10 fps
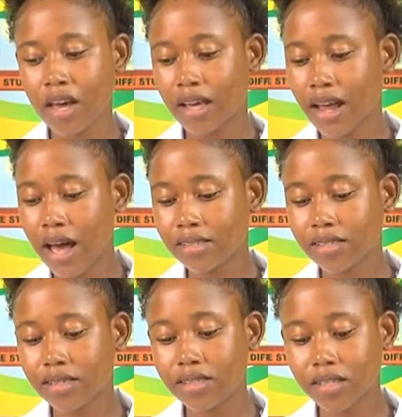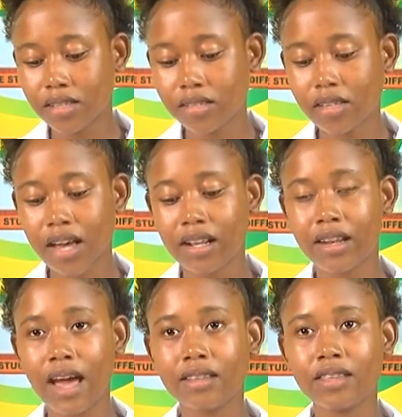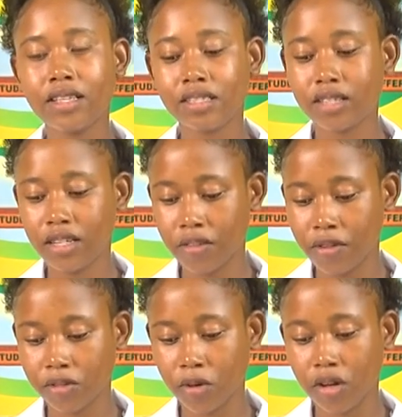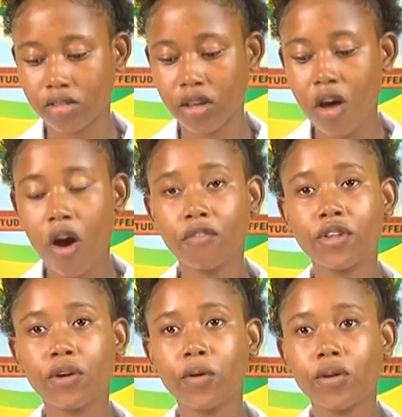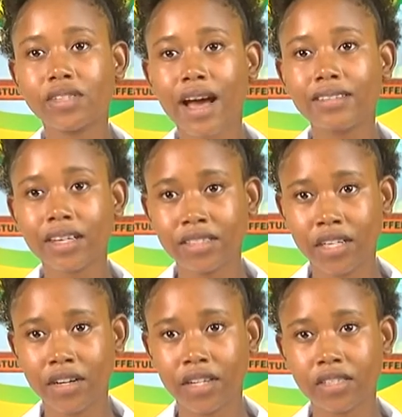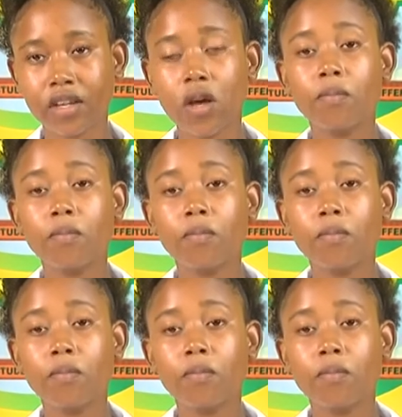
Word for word: enhance their skills, and enlighten these individuals of their roles as secretaries,